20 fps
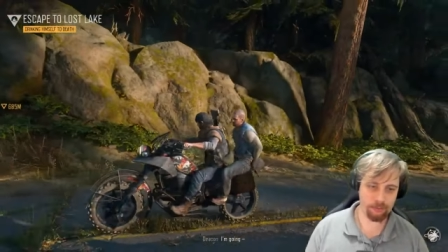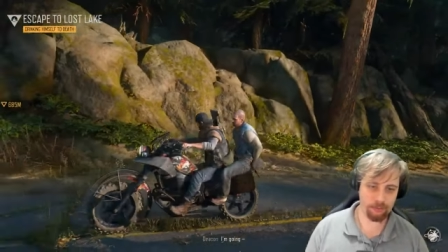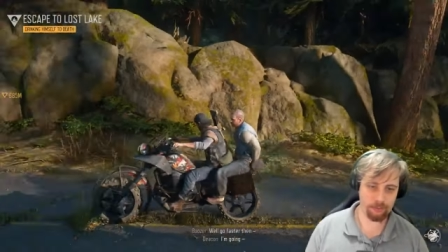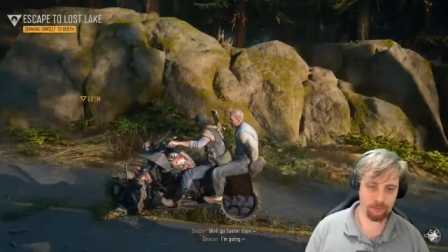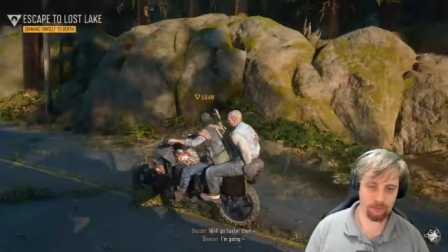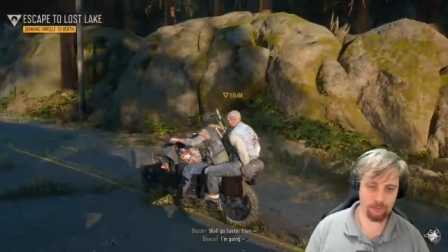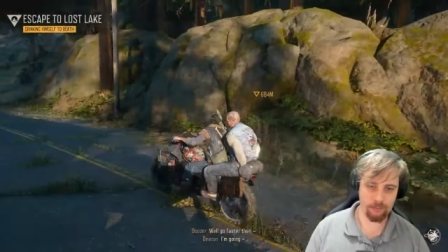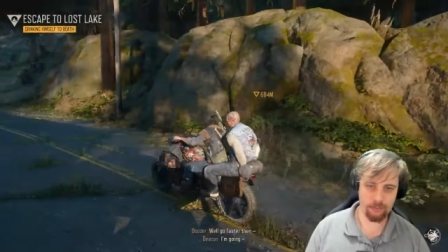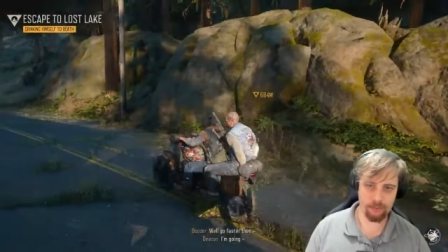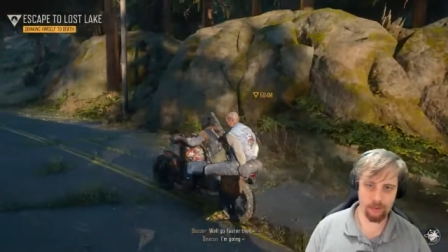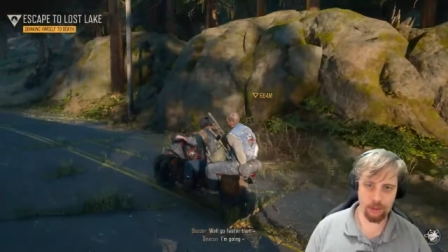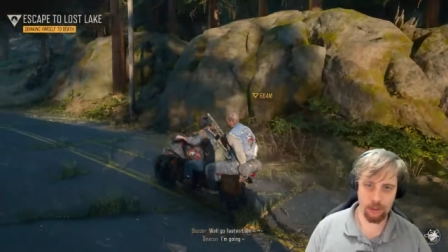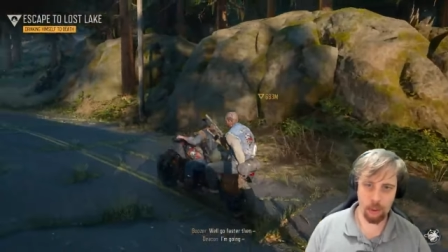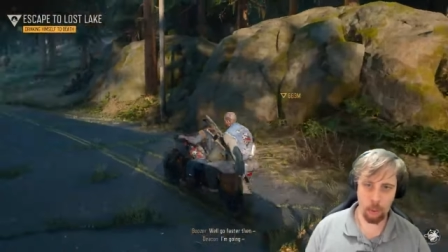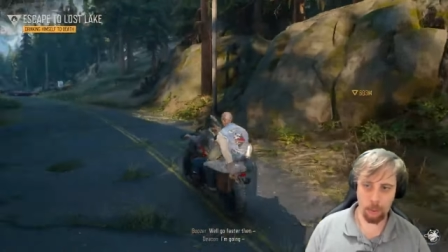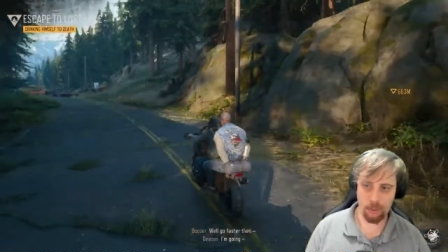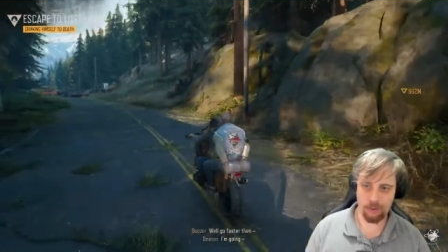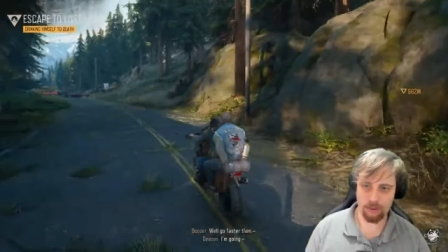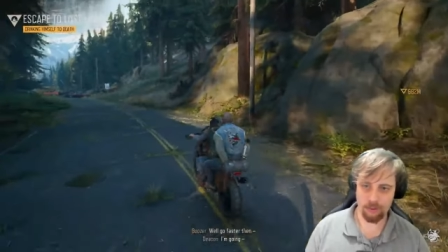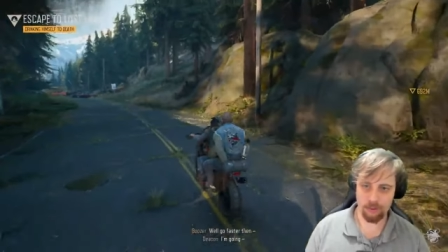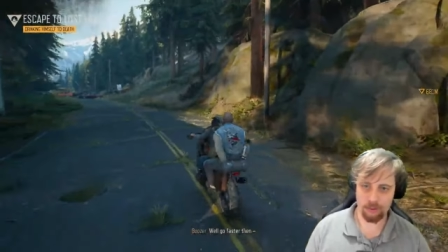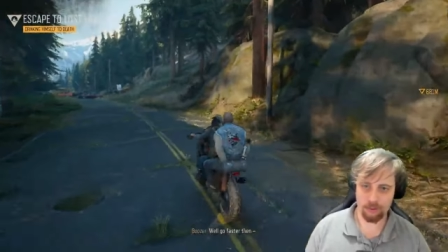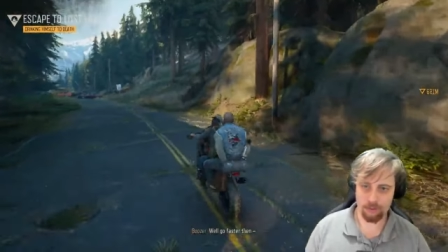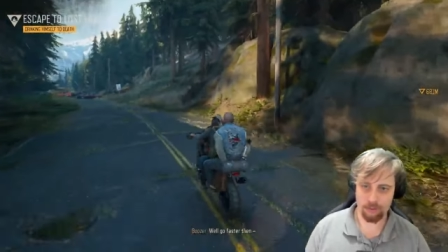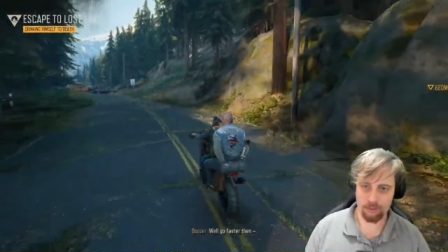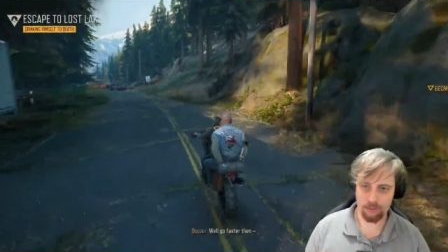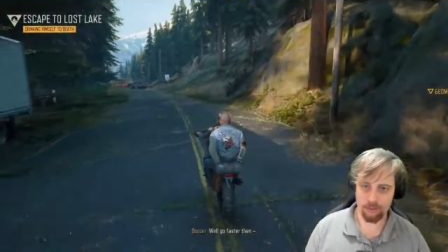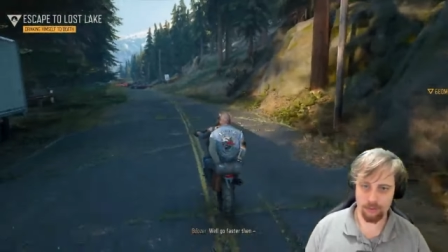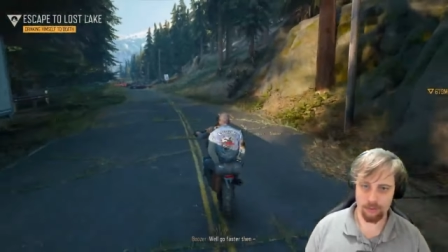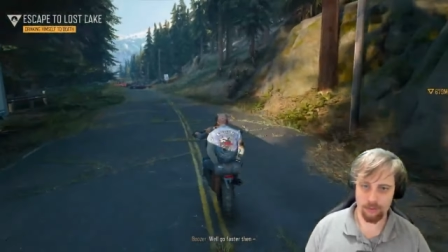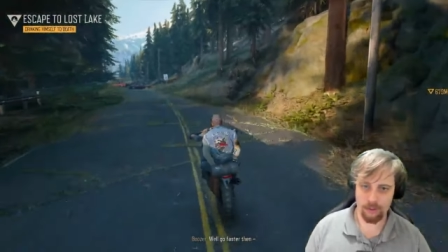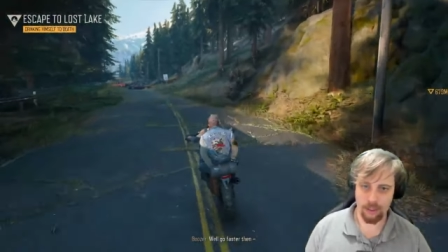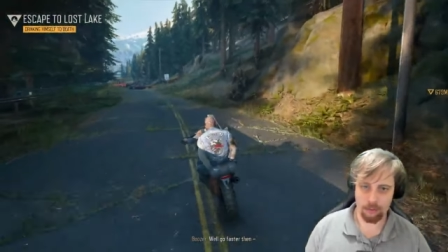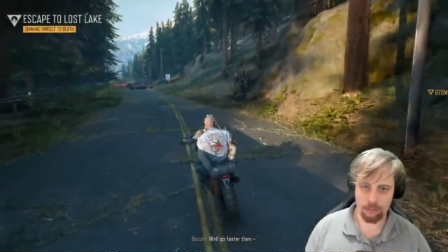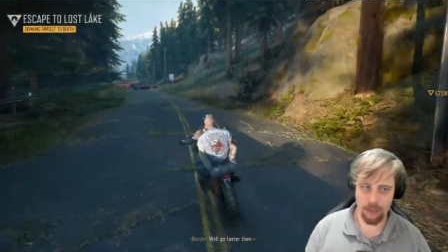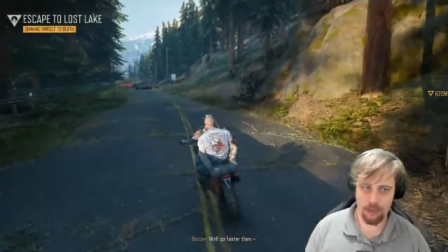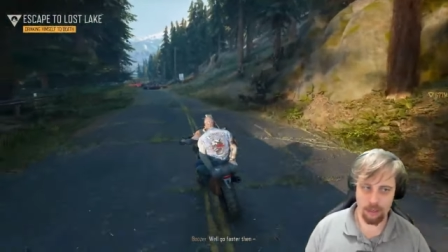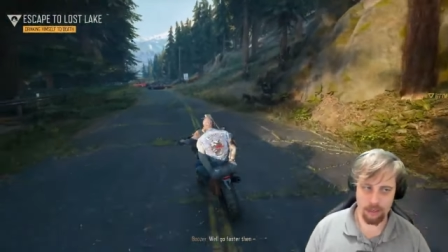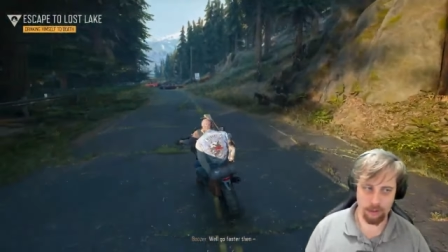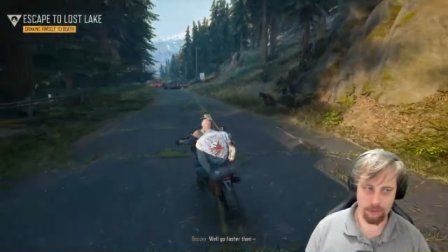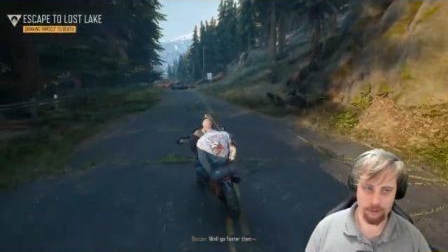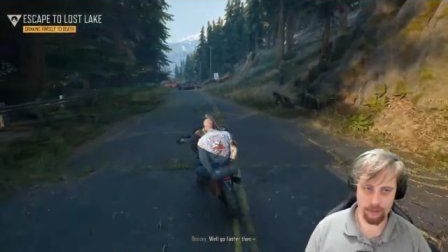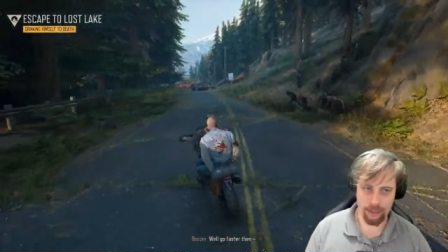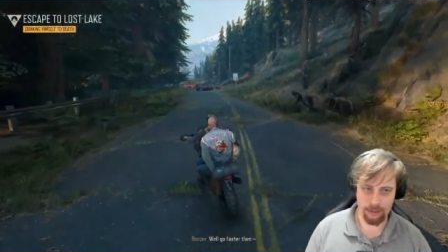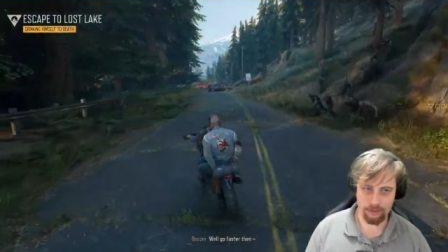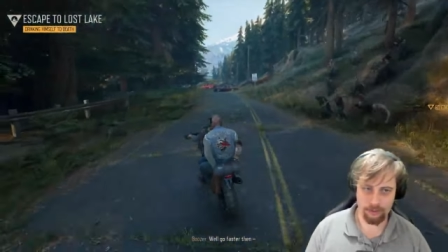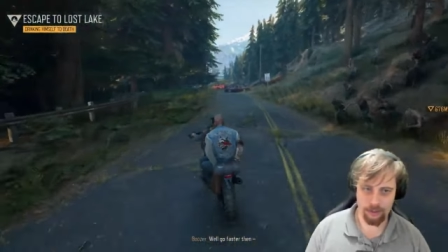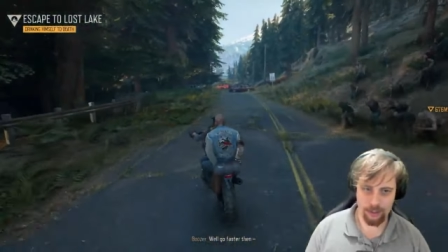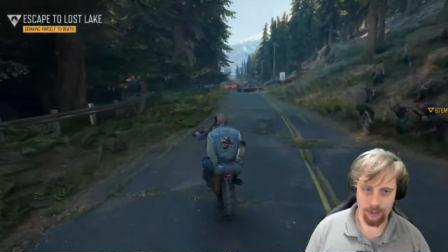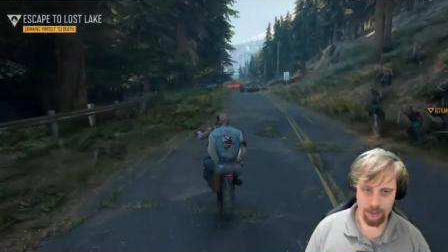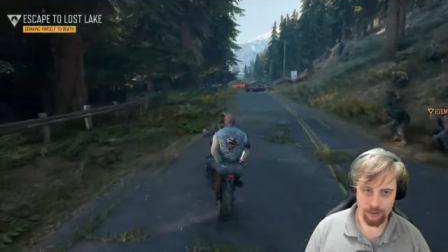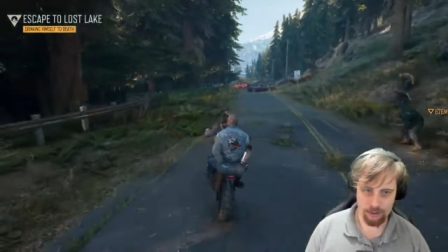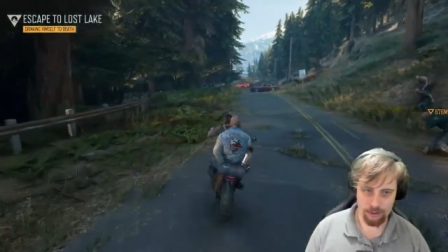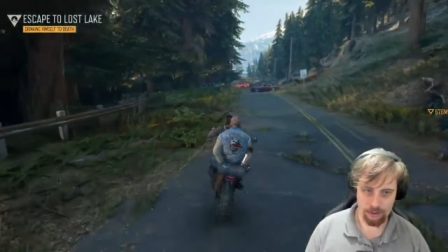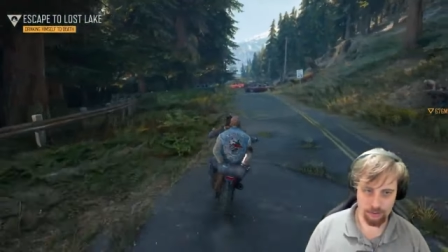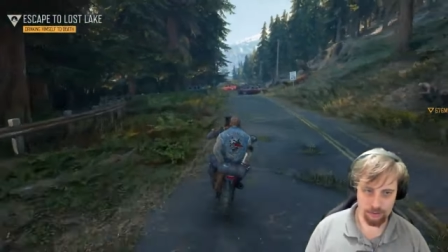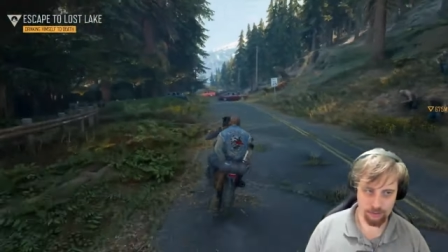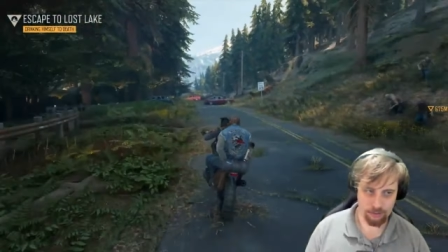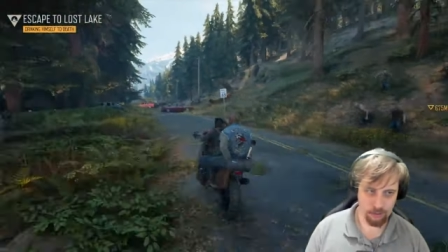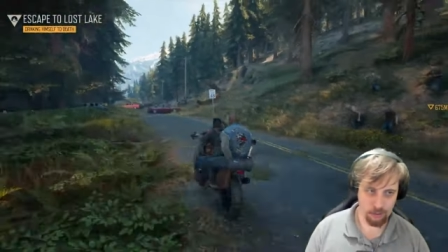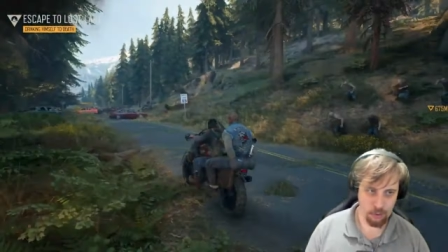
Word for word: Go faster then. I'm not going that fast.